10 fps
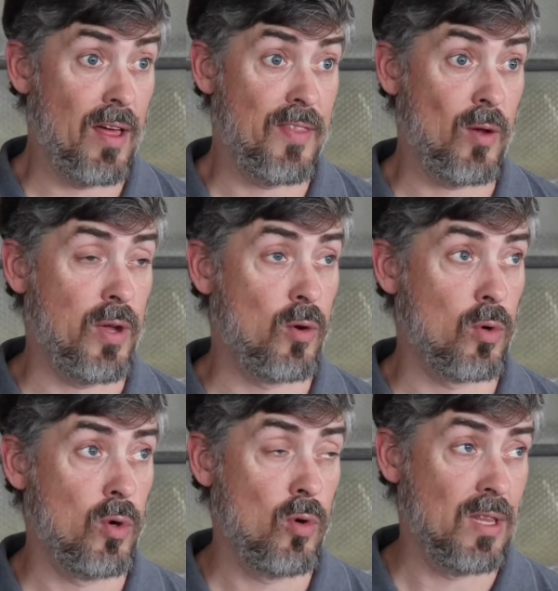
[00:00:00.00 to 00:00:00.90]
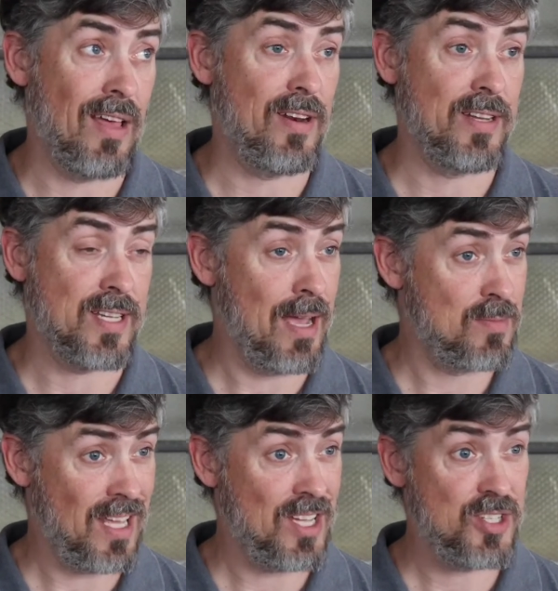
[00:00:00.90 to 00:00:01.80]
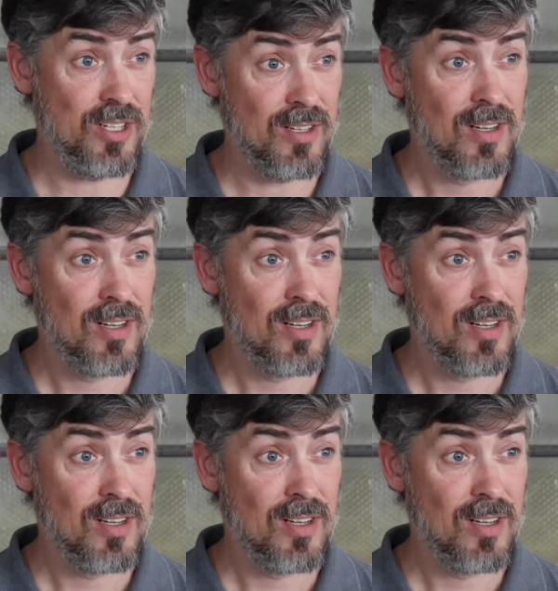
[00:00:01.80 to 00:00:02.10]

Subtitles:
I think we grew 11 times last year,